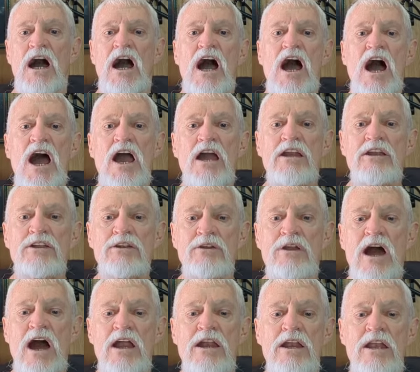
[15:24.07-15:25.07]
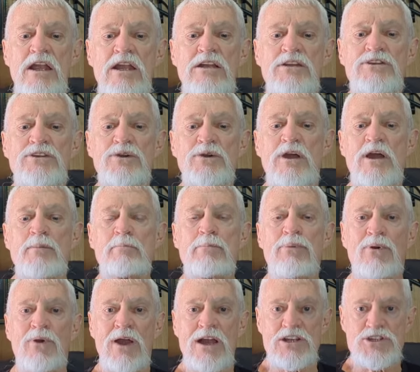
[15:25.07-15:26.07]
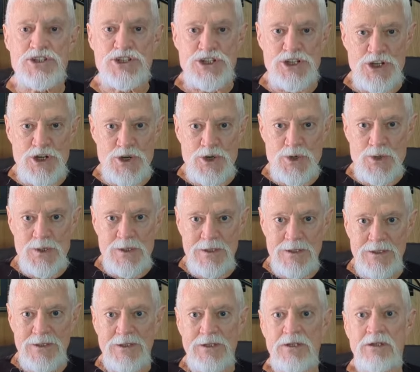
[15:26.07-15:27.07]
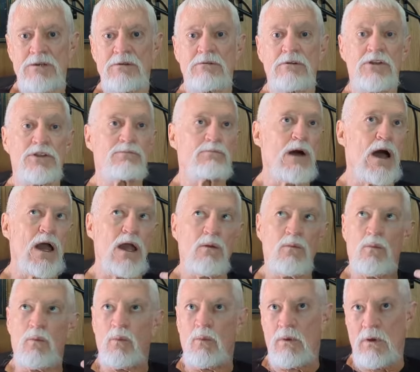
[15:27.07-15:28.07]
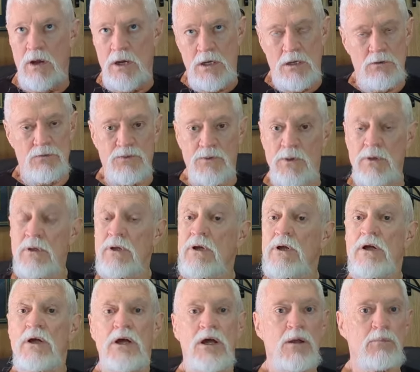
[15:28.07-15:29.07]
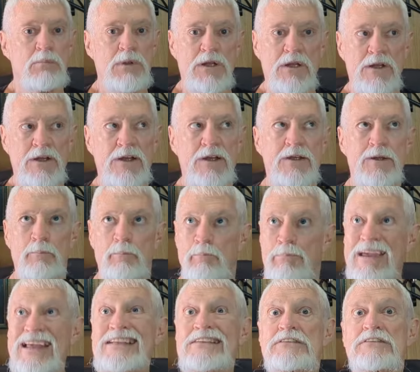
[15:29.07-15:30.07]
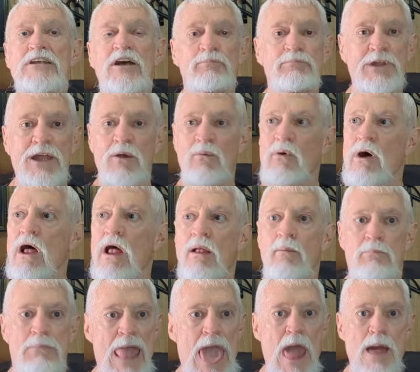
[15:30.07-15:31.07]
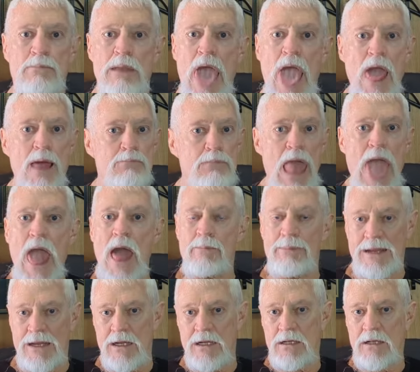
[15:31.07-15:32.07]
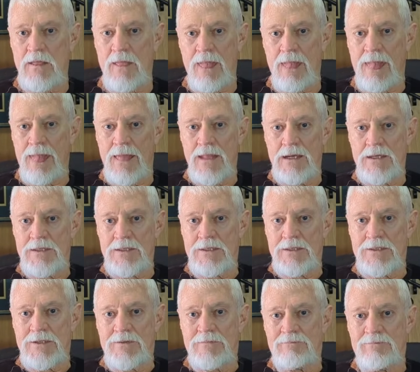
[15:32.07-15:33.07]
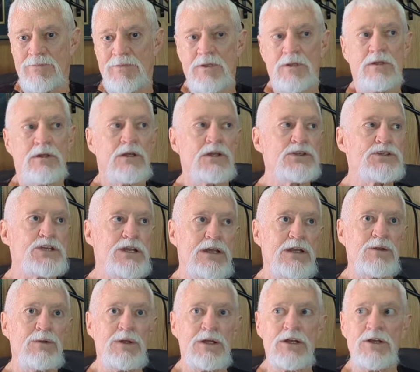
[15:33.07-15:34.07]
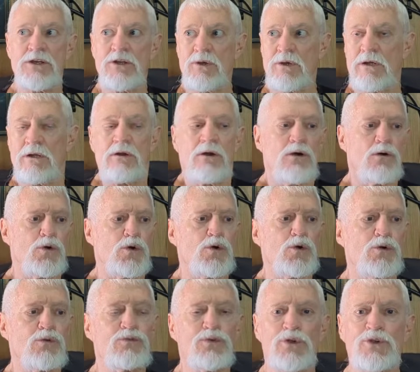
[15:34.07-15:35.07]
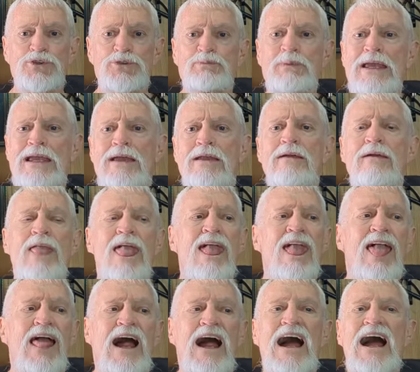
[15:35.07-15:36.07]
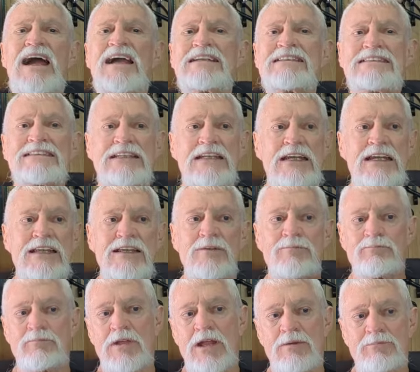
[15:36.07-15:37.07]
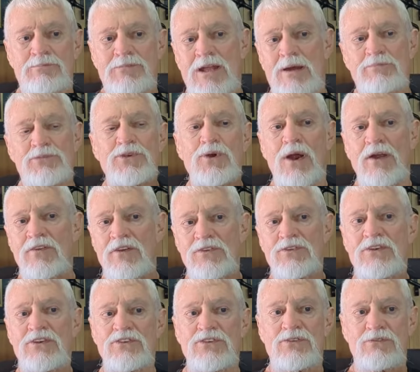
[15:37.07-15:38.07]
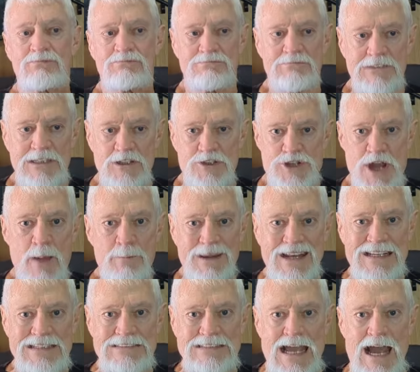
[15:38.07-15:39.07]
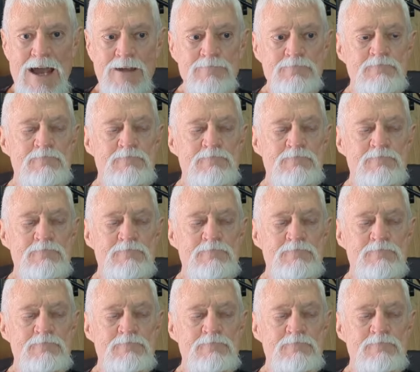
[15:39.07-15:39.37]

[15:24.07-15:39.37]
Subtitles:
I do not need to impress you with my wonderful ability to beat something while blah, blah, blabbing. Continuing to do it. Oh, full speed. There's this little Japanese guy,